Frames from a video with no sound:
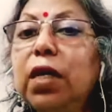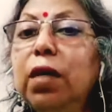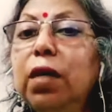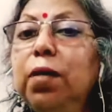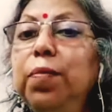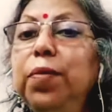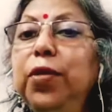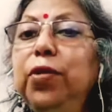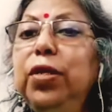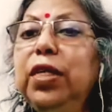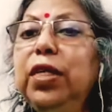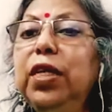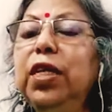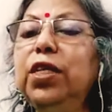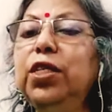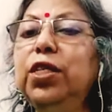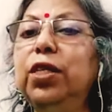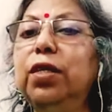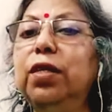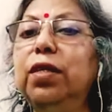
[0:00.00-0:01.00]

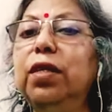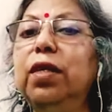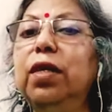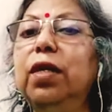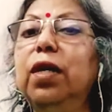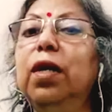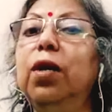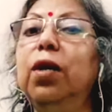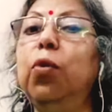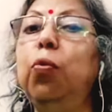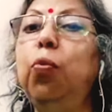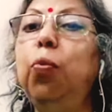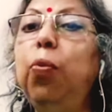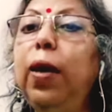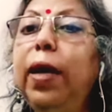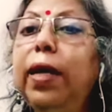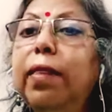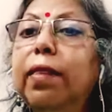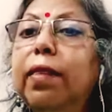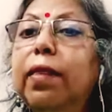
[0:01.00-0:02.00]
communication
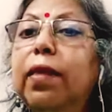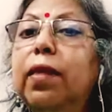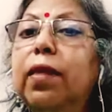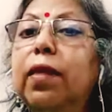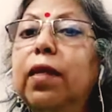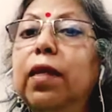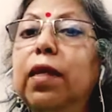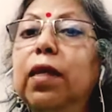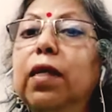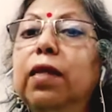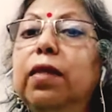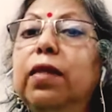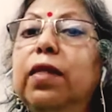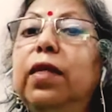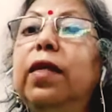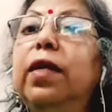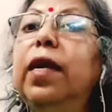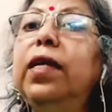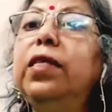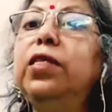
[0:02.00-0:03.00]
with
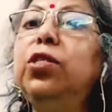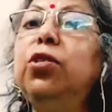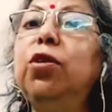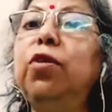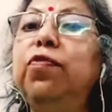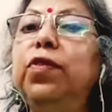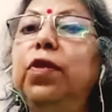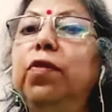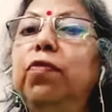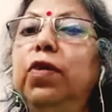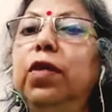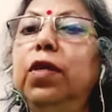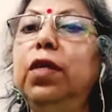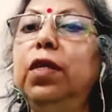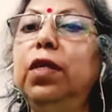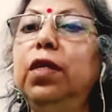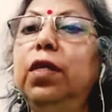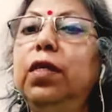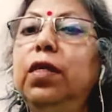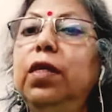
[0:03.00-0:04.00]
the rest of the
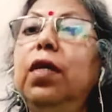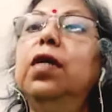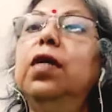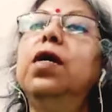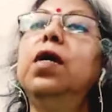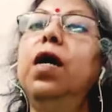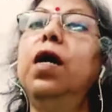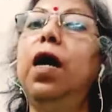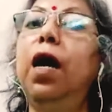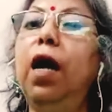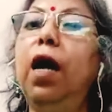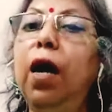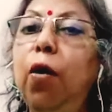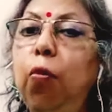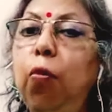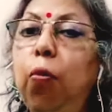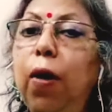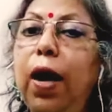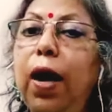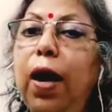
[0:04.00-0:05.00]
world
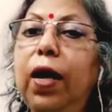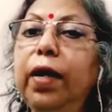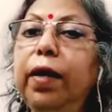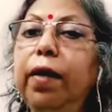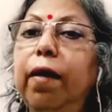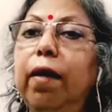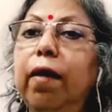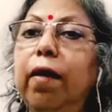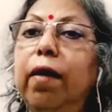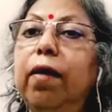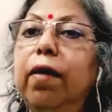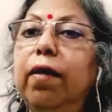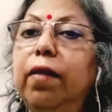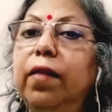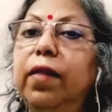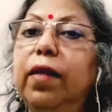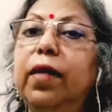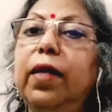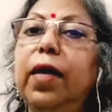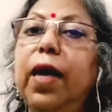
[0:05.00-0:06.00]
via
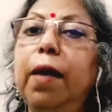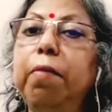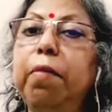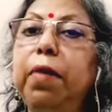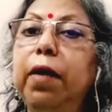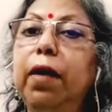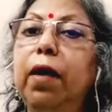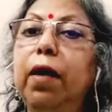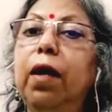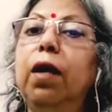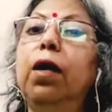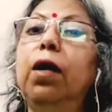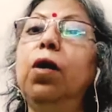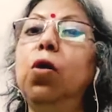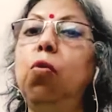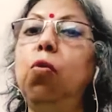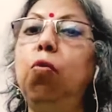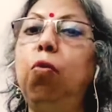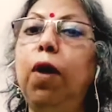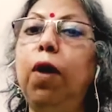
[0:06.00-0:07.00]
the camera,
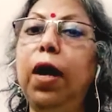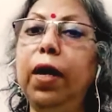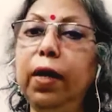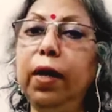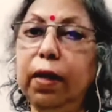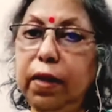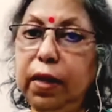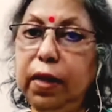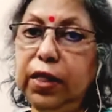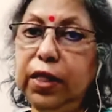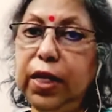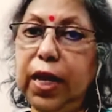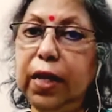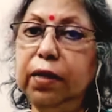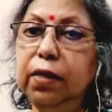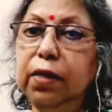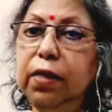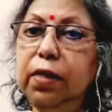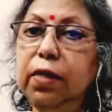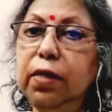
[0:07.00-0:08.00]
via the
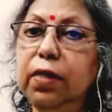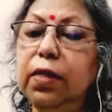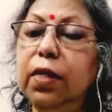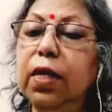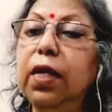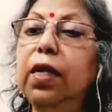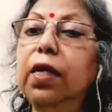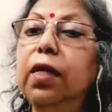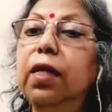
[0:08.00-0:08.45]
channels,